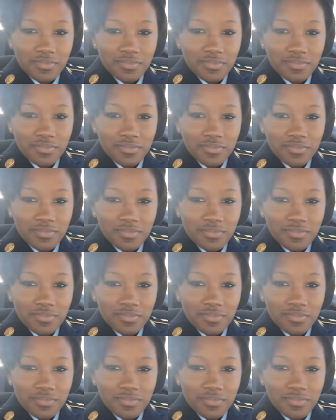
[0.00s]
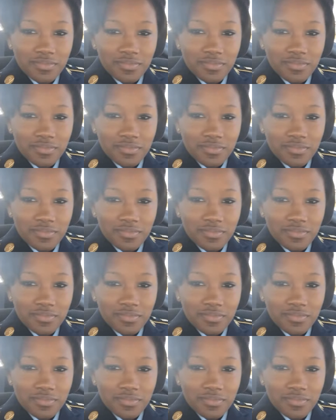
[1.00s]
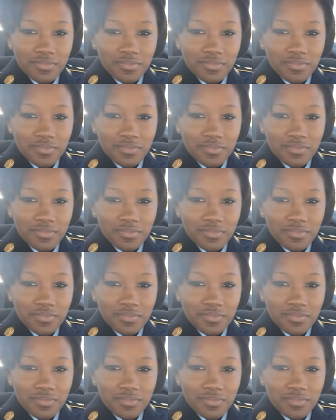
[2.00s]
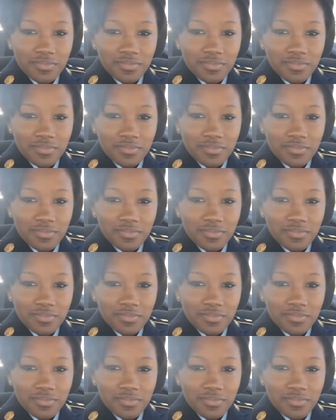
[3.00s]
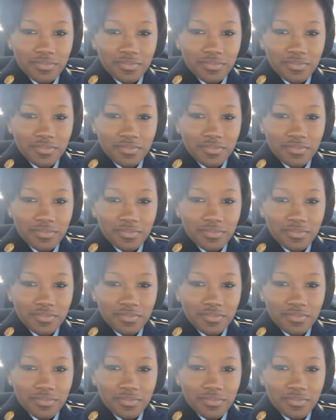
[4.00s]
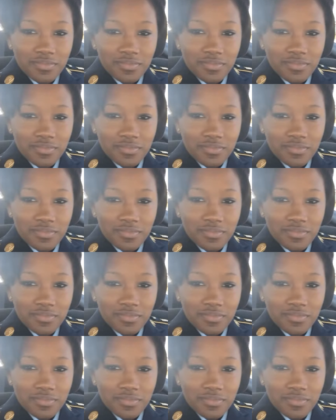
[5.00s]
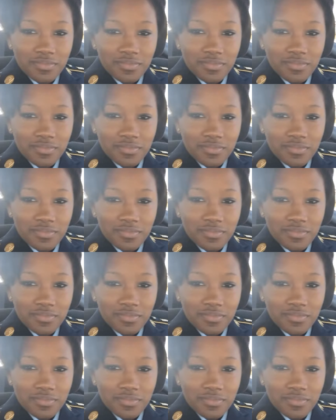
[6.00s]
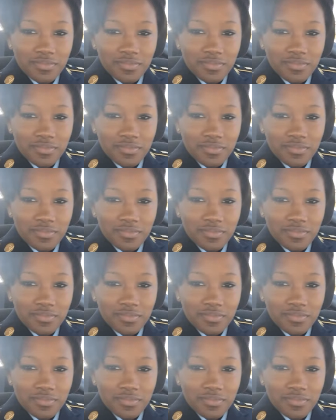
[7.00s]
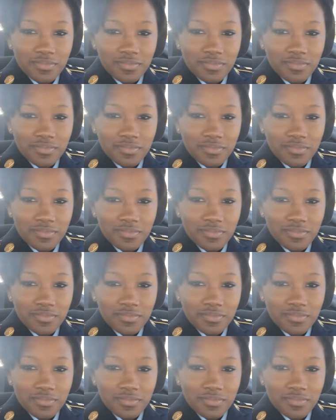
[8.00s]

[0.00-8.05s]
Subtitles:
The face doesn't move, so there is nothing to read.